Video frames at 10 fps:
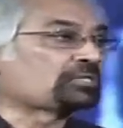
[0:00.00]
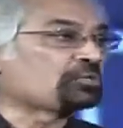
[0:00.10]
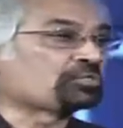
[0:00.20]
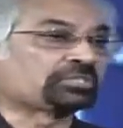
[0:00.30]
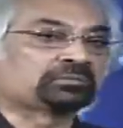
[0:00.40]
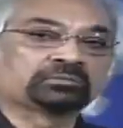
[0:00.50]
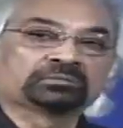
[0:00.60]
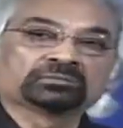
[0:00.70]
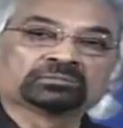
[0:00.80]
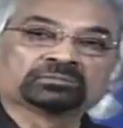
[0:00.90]
tuition
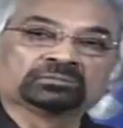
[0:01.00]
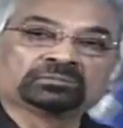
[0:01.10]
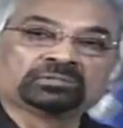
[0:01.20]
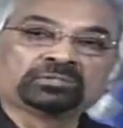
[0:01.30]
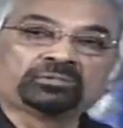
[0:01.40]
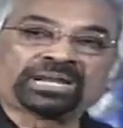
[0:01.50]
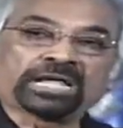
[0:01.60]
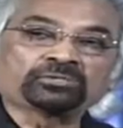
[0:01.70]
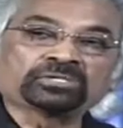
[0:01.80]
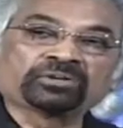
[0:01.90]
to
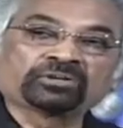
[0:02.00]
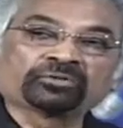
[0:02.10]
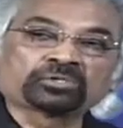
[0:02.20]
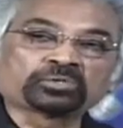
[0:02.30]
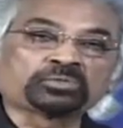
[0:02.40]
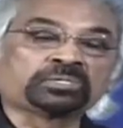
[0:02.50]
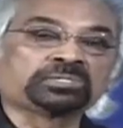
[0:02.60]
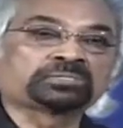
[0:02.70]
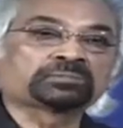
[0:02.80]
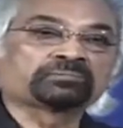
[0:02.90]
graduate one of our
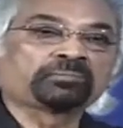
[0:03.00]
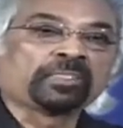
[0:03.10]
students.